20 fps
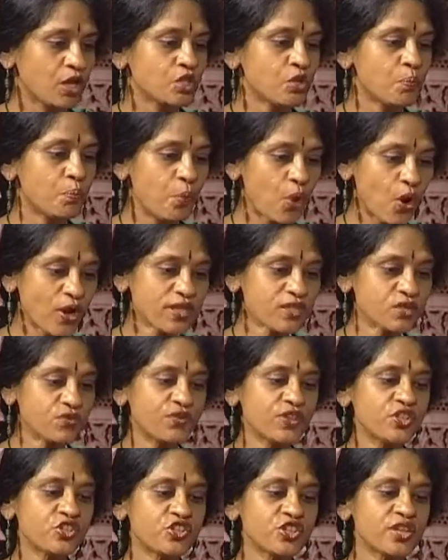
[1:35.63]
The point
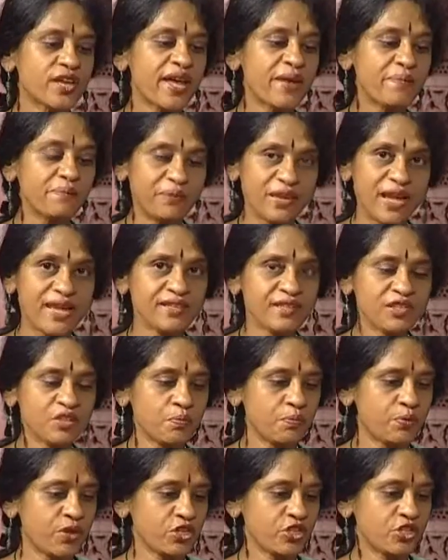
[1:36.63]
which applies
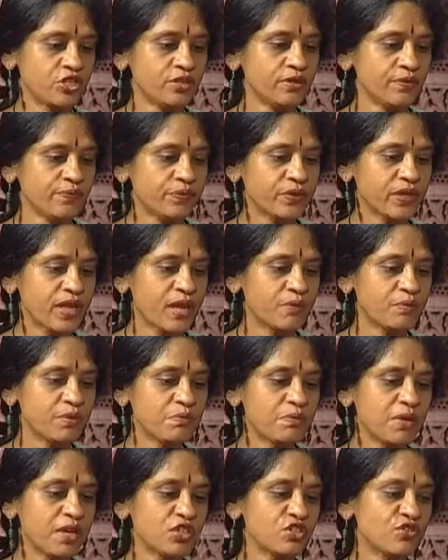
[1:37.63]
the pressure can
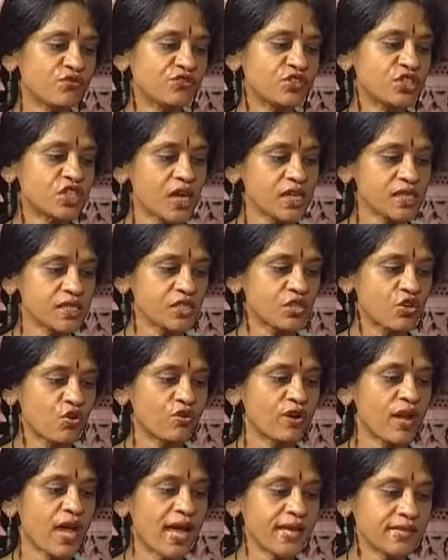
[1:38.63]
be made of tusk
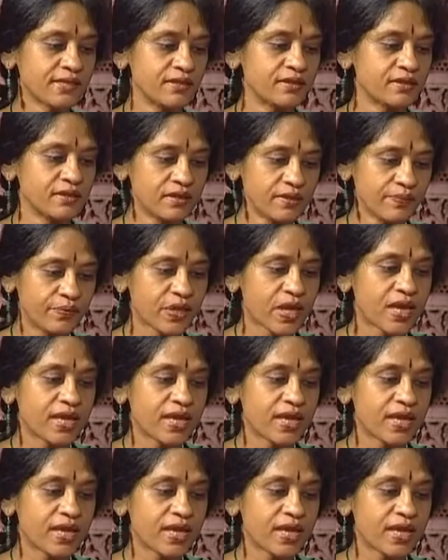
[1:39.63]
or antler.